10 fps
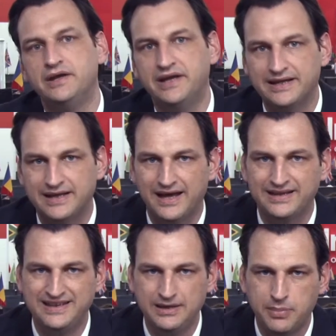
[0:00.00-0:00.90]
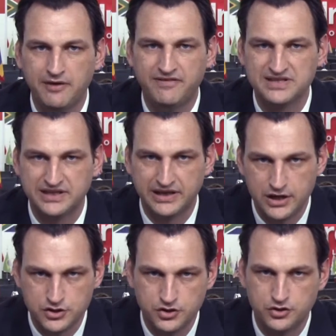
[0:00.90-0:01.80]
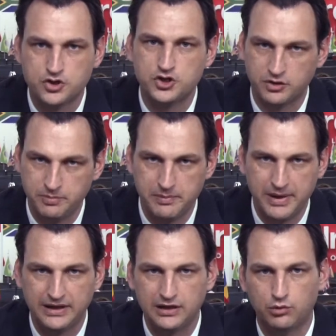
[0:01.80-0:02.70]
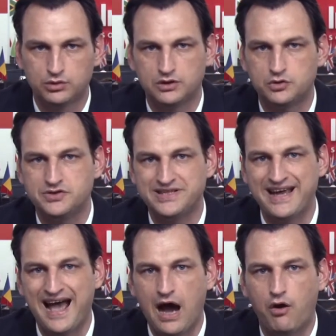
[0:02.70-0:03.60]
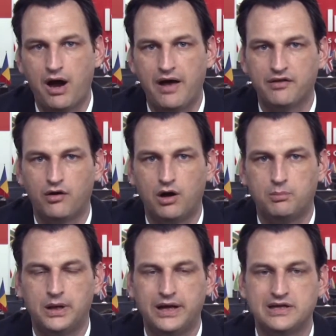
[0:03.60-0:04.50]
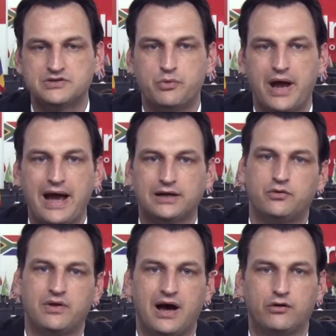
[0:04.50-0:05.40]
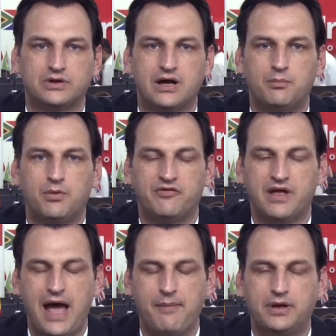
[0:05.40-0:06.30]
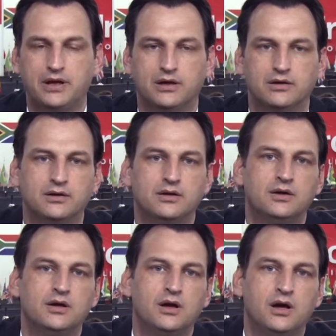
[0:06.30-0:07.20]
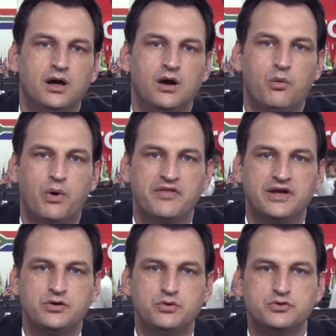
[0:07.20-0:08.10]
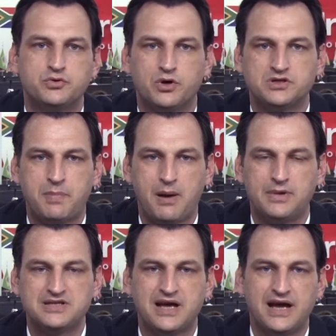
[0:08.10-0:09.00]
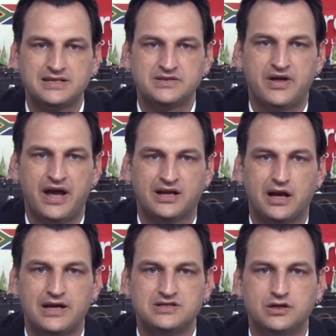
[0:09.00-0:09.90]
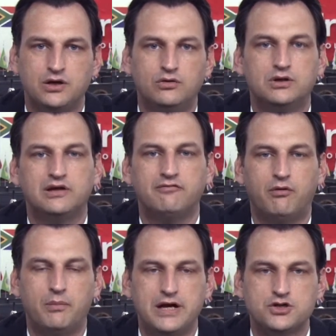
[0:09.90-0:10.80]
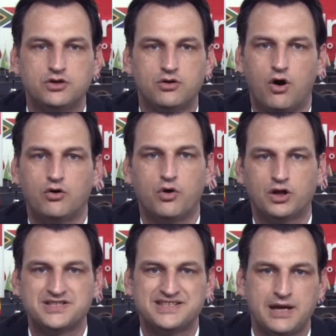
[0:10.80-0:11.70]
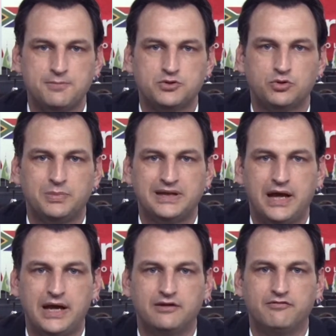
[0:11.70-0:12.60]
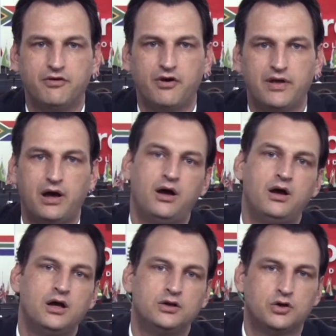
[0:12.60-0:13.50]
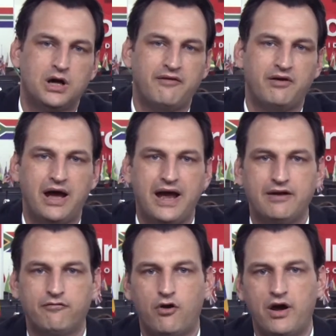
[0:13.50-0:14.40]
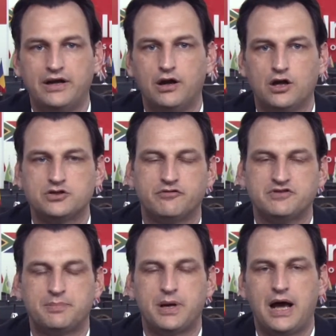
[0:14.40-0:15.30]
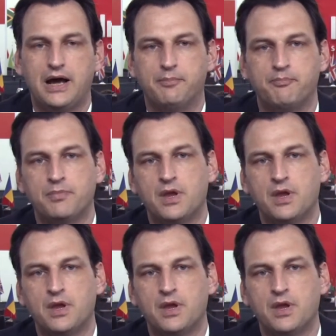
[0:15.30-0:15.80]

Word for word: Yet a deeper investigation should be made in order to see how other oil players react to the outcome of the happening. When the news was publicized, the headlines included information on what steps would be taken further to cover for any loss of supply.